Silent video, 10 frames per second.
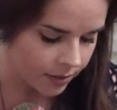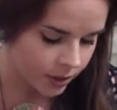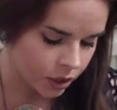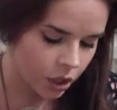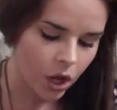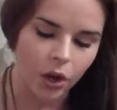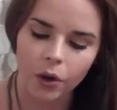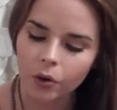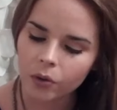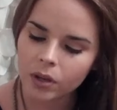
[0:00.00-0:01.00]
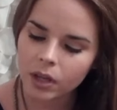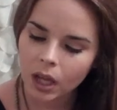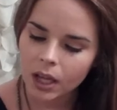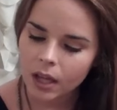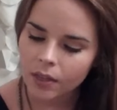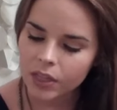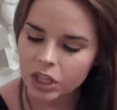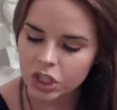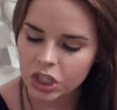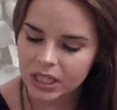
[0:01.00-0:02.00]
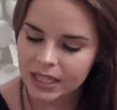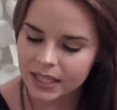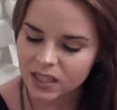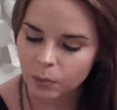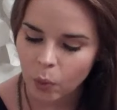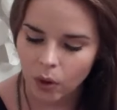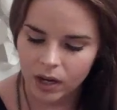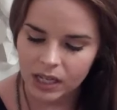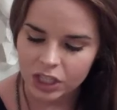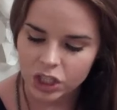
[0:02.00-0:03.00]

so the cheese board.